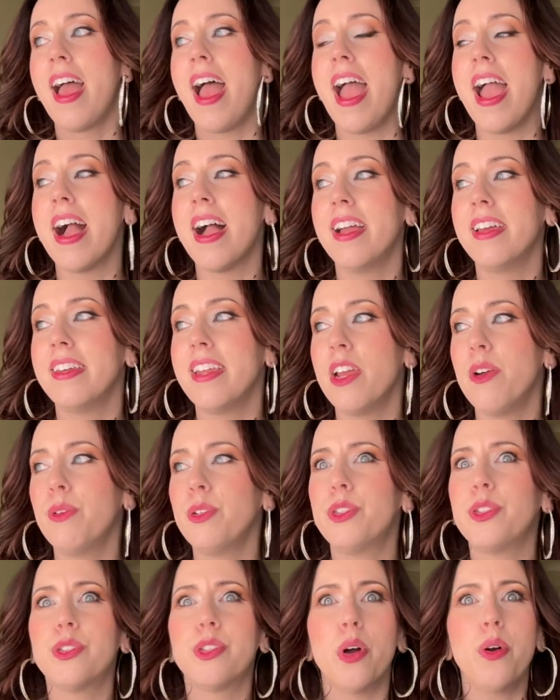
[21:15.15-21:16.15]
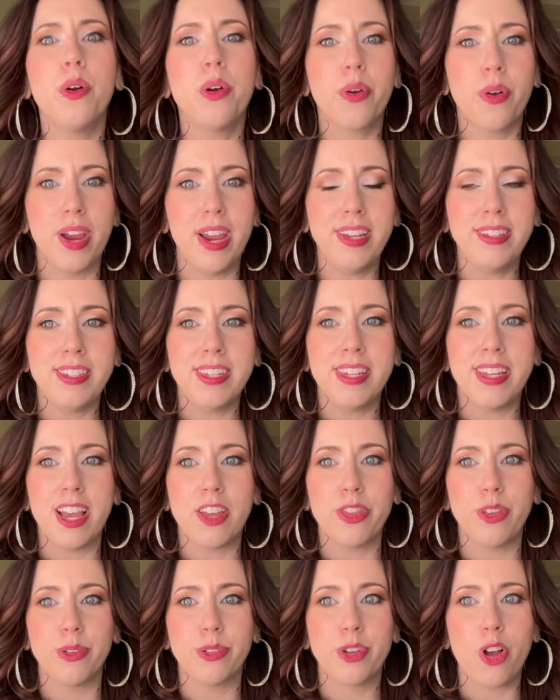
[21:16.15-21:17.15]
And it was so crazy to
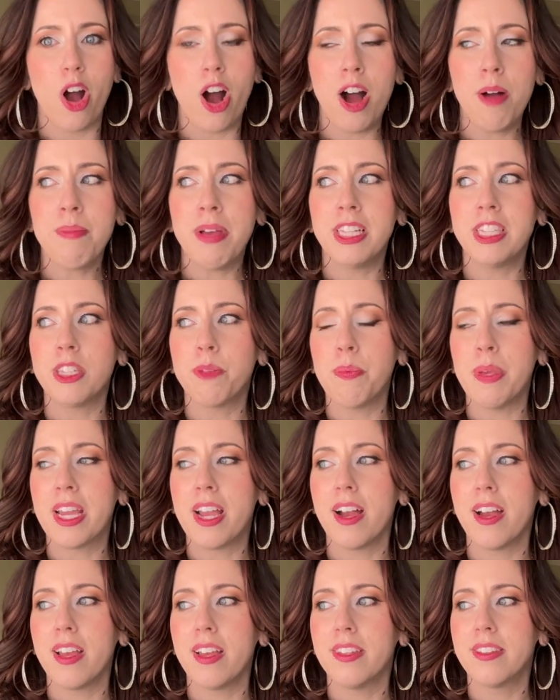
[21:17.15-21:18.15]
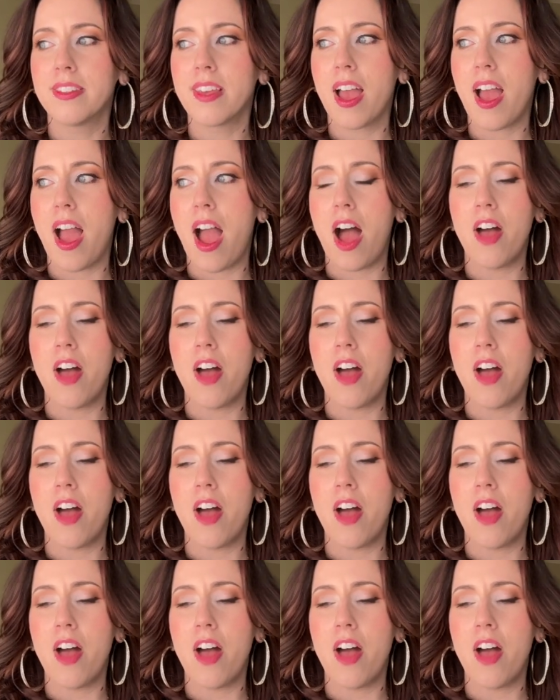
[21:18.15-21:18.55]
get those comments, because